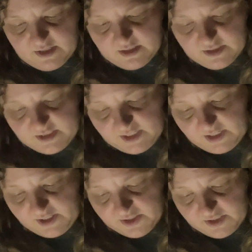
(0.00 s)

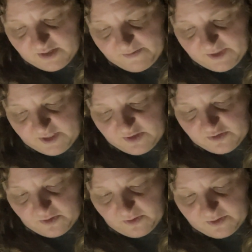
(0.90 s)
Seating yourself at the
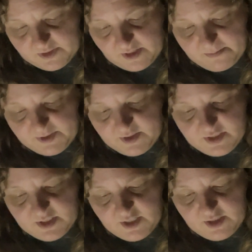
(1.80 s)
controls and
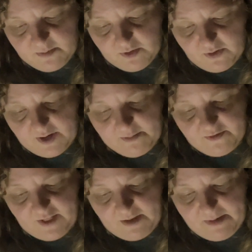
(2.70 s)
positioning the programmed
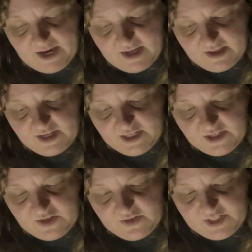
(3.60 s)
flight path,
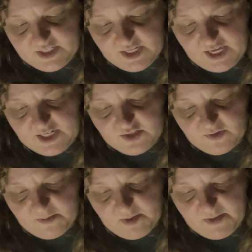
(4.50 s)
you disengage
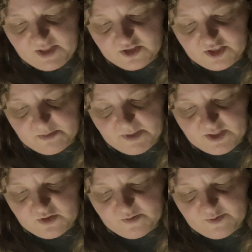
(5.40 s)
from the mothership
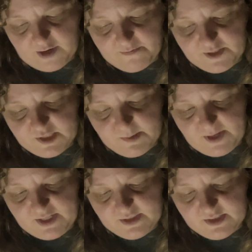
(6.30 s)
and drift off into
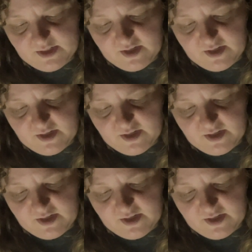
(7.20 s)
space.